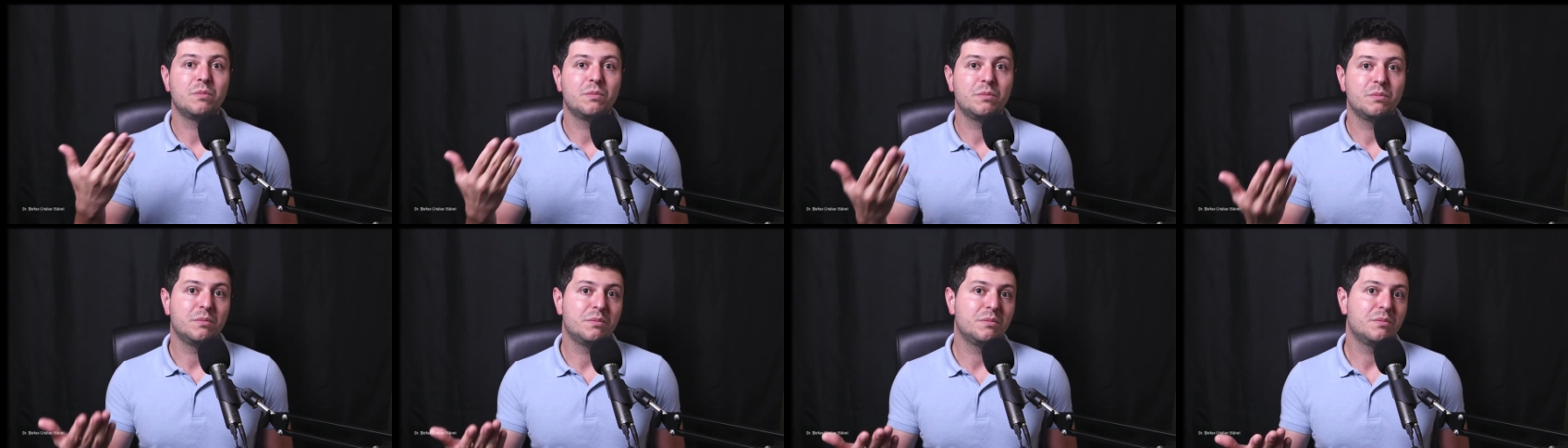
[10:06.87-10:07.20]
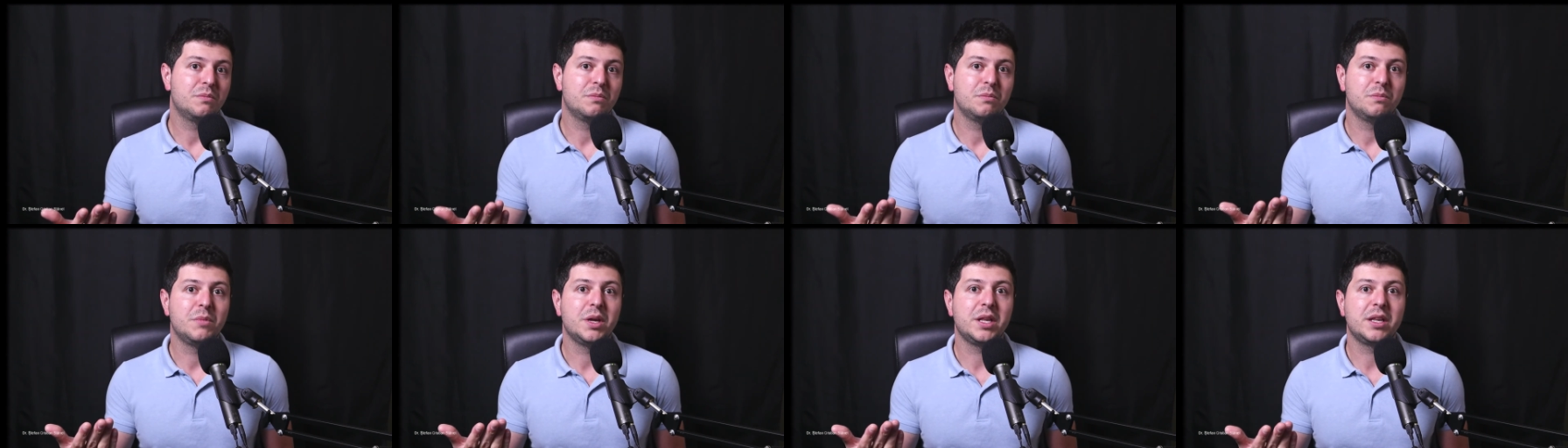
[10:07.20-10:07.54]

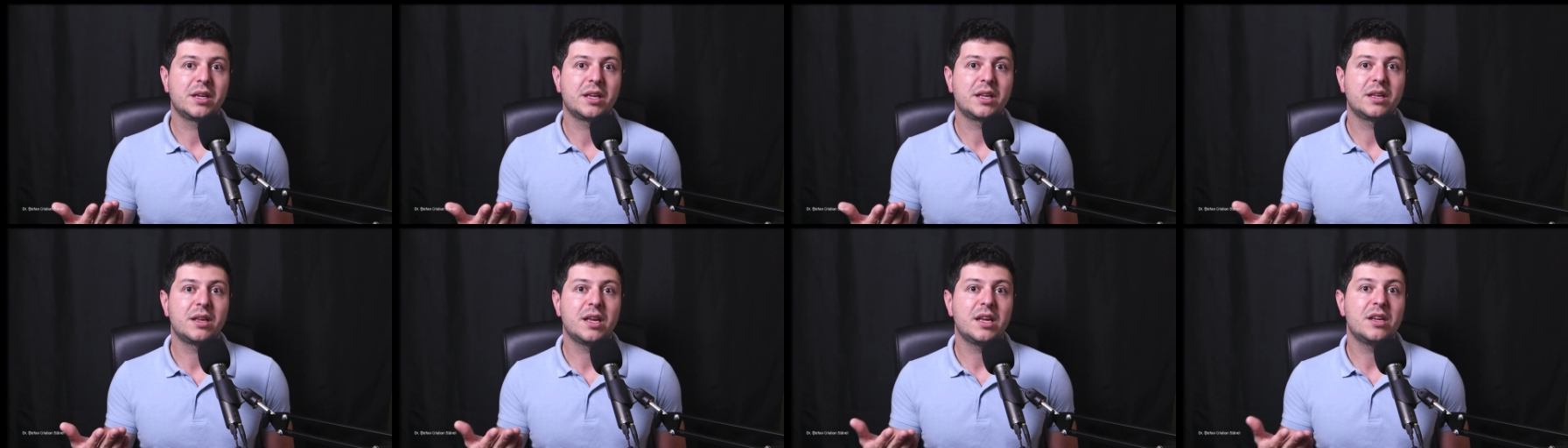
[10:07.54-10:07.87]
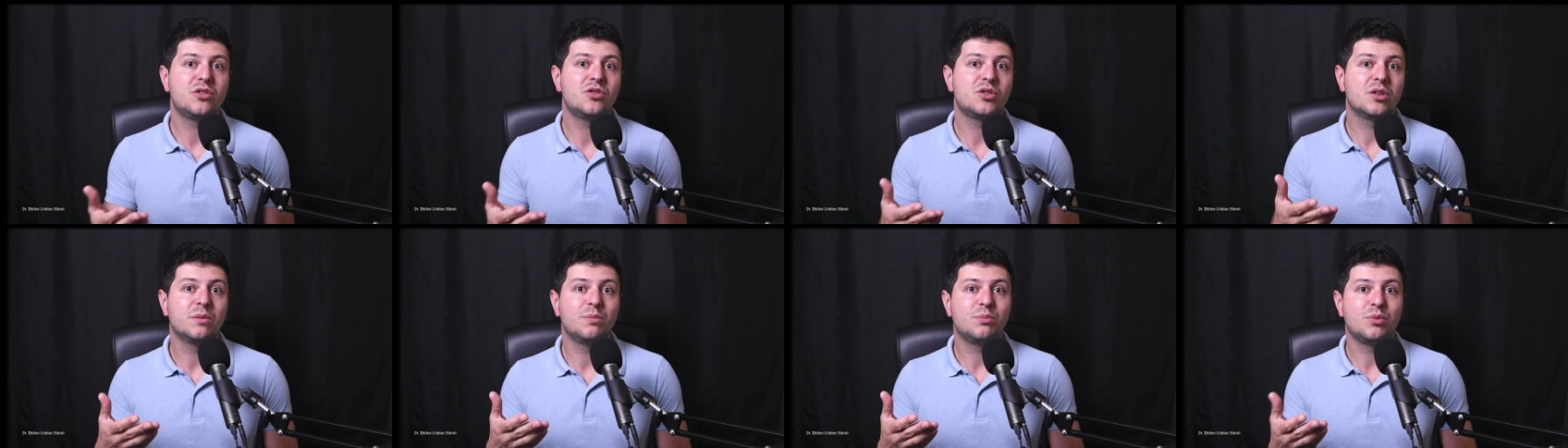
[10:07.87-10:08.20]
medication
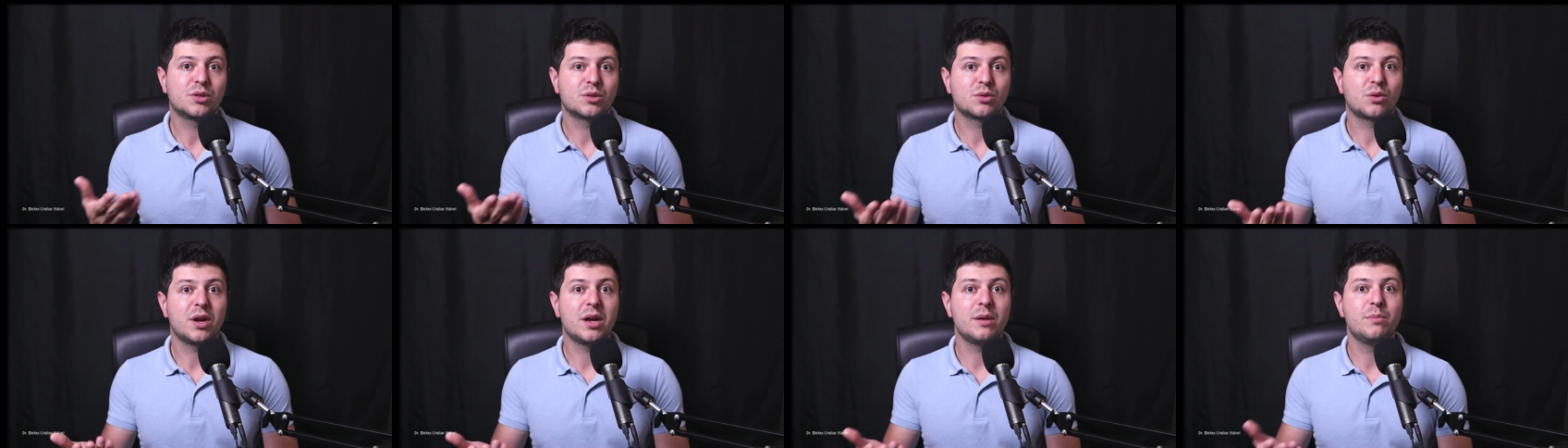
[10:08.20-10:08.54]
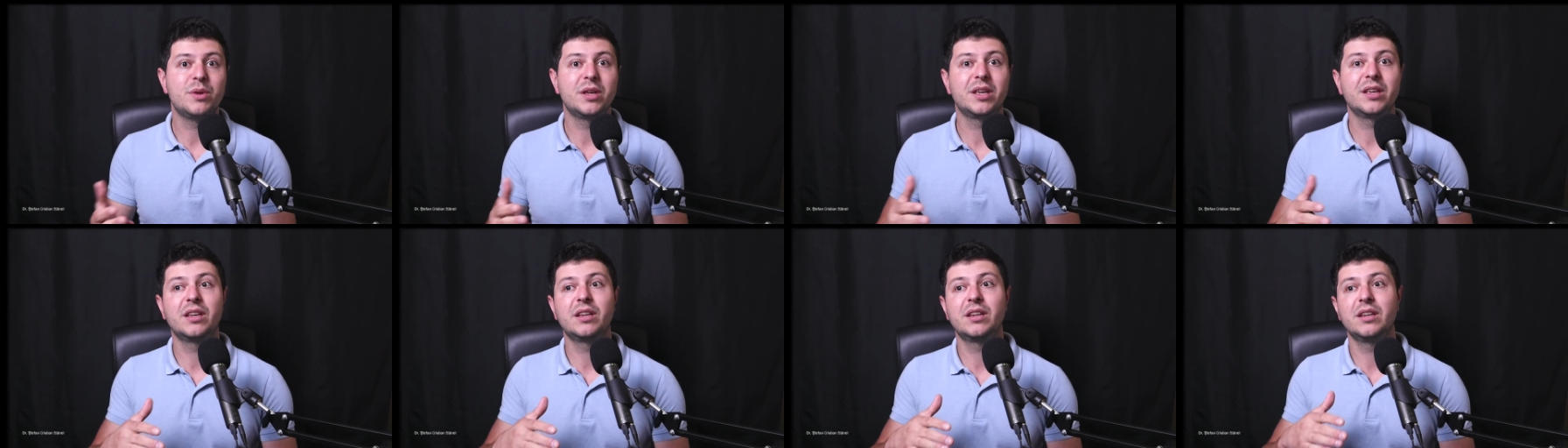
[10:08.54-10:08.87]
prescribing
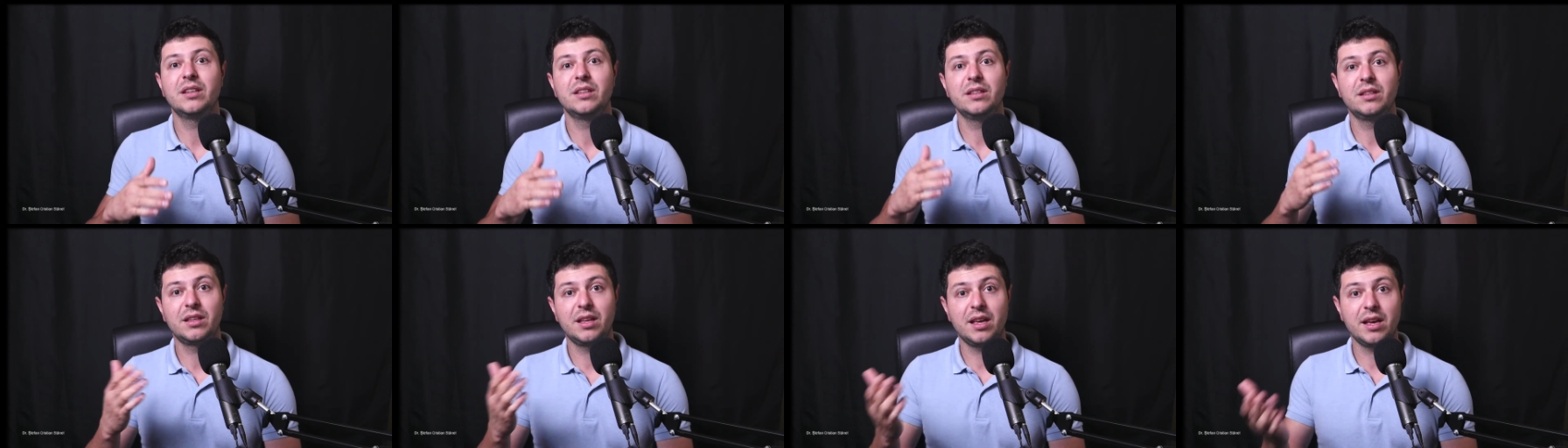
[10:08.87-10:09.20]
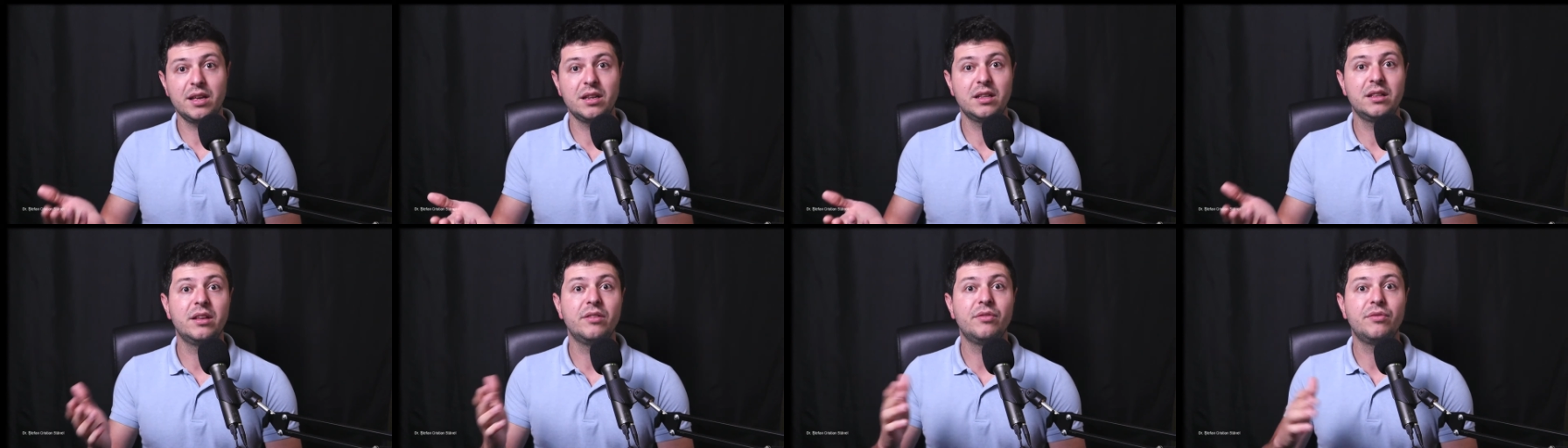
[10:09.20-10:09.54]
can
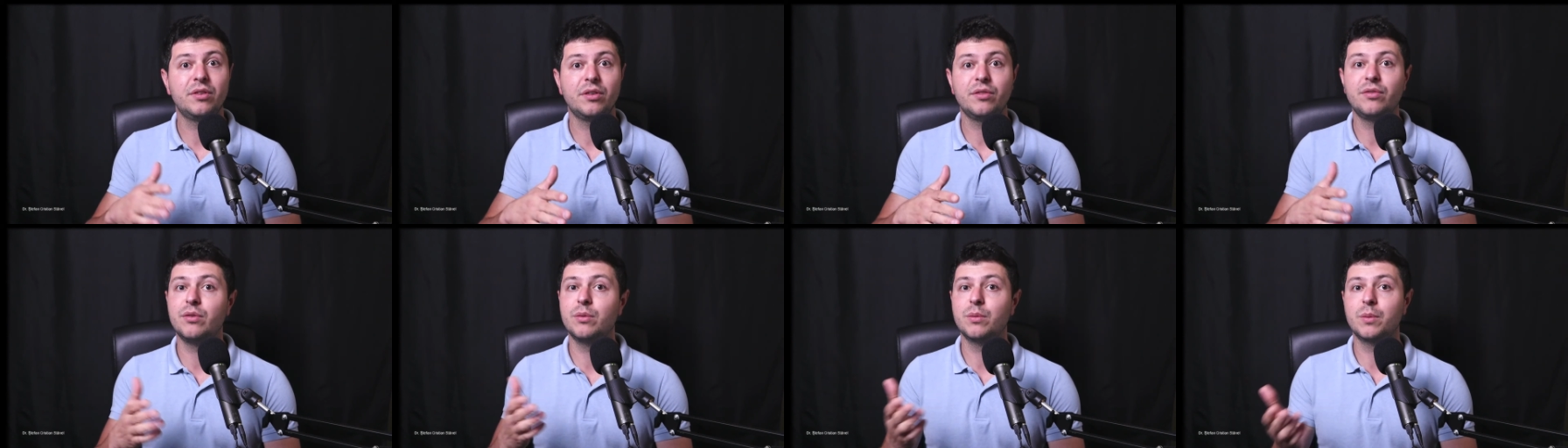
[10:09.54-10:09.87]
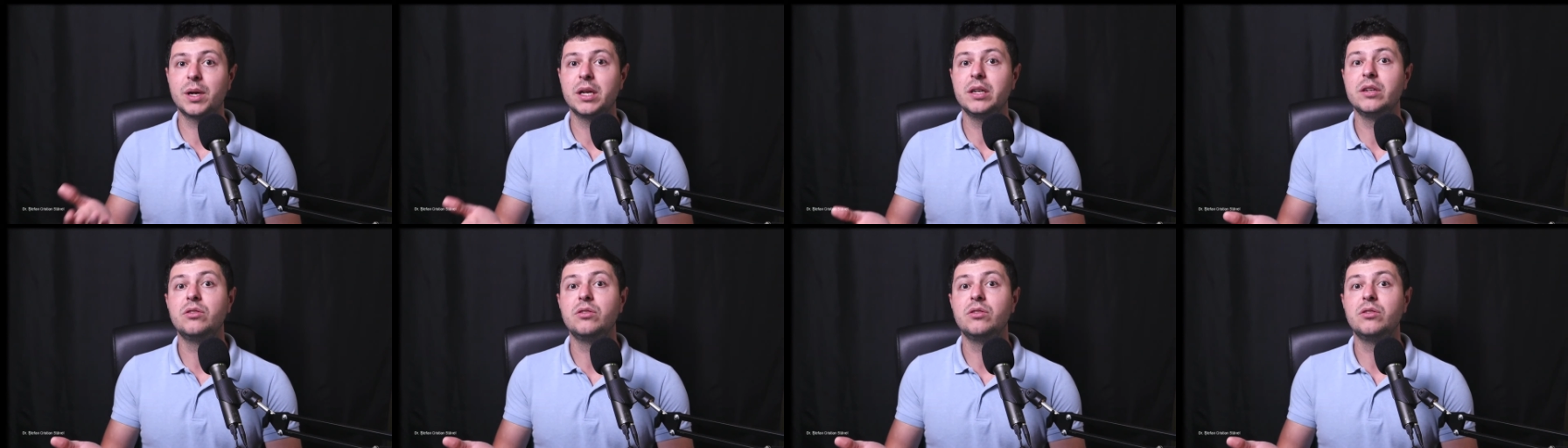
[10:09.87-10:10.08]
differ from country